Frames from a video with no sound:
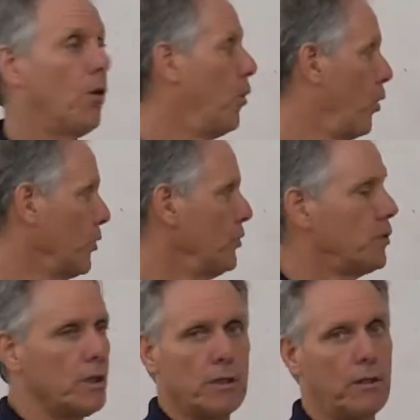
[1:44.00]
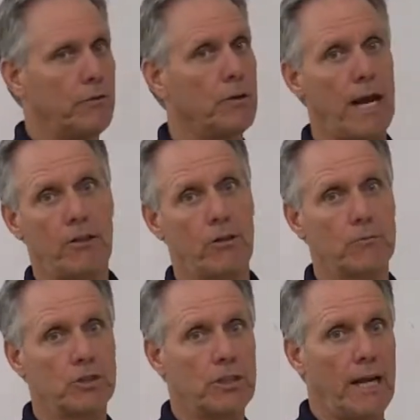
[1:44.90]
or you can, if you got a
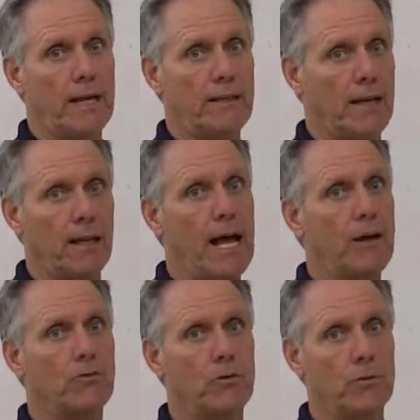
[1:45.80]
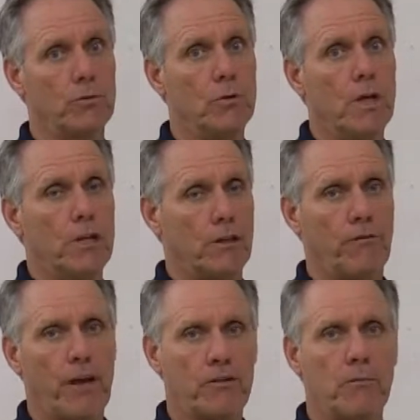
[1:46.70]
thermostat that allows you the
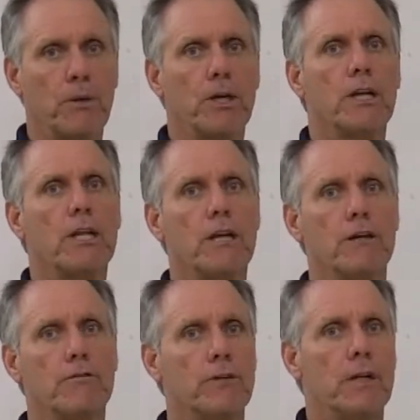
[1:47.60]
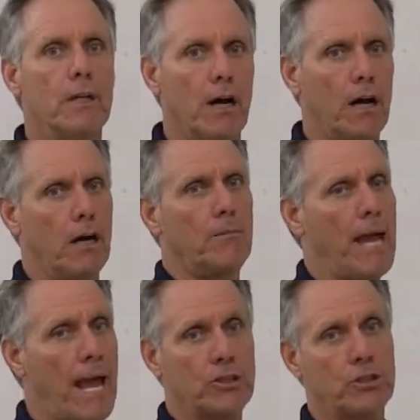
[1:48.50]
flexibility of
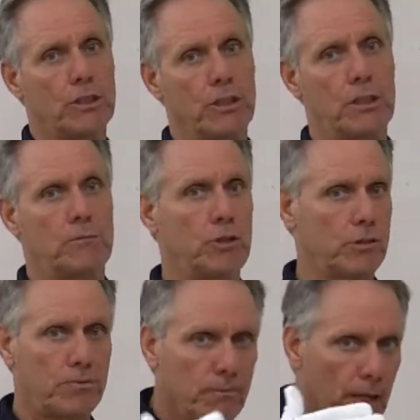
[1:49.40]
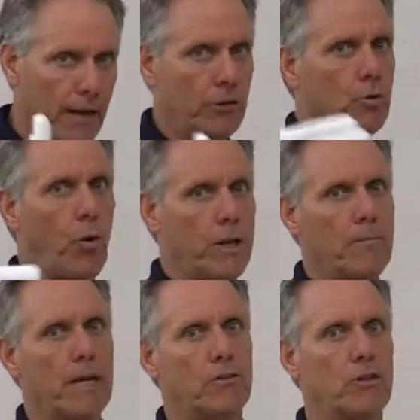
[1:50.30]
actually just every 20
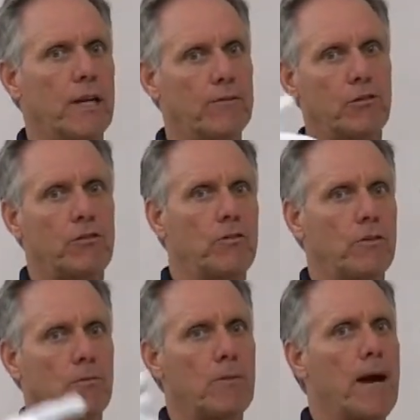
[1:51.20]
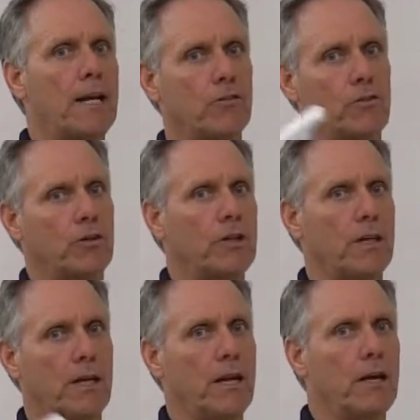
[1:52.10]
minutes you can have the system come on and
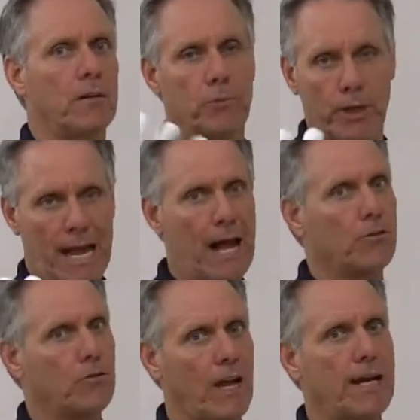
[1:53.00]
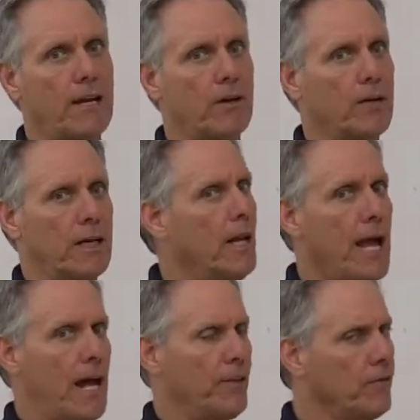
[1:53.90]
circulate air, bring outside air in.
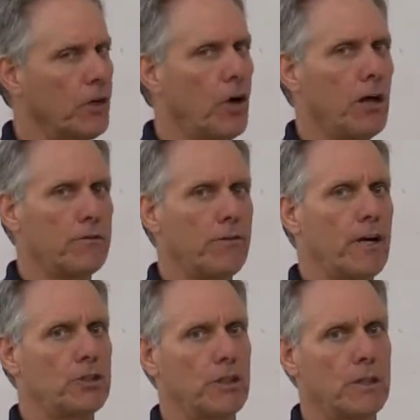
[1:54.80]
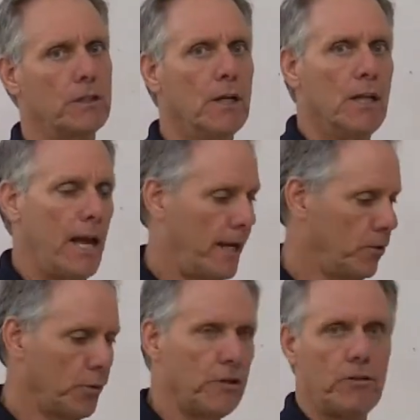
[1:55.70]
I'll never call it fresh air. And
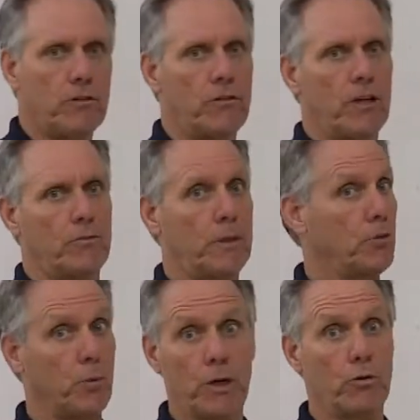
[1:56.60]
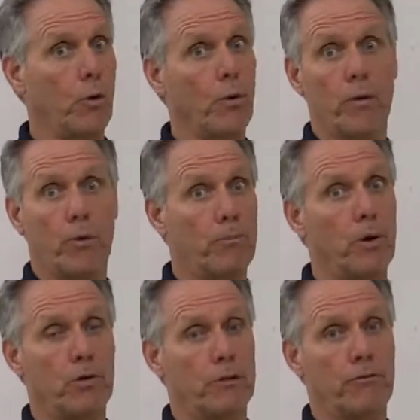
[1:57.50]
the reason is this, because we don't know where we're
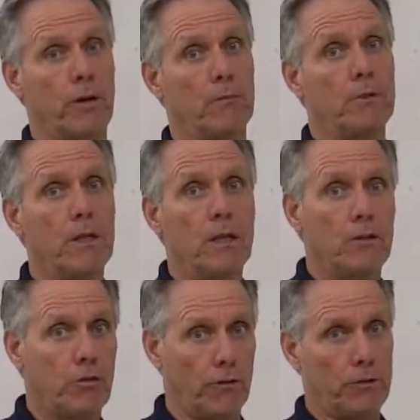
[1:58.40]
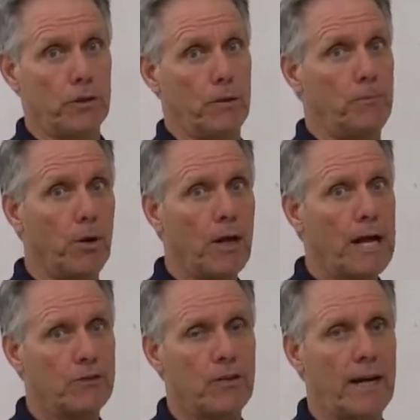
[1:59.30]
pulling it from. So if you're gonna pull
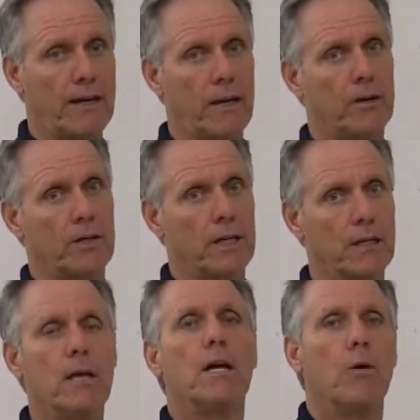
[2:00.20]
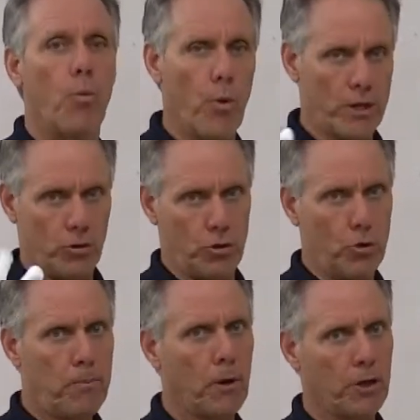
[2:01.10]
outside air in, when you
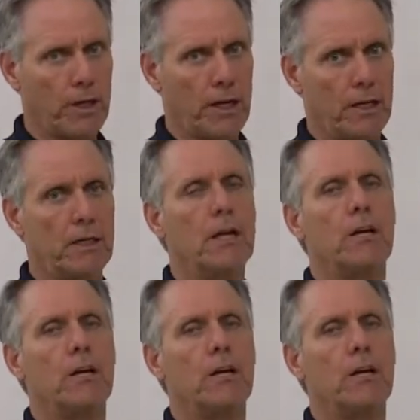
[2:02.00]
do pull it in,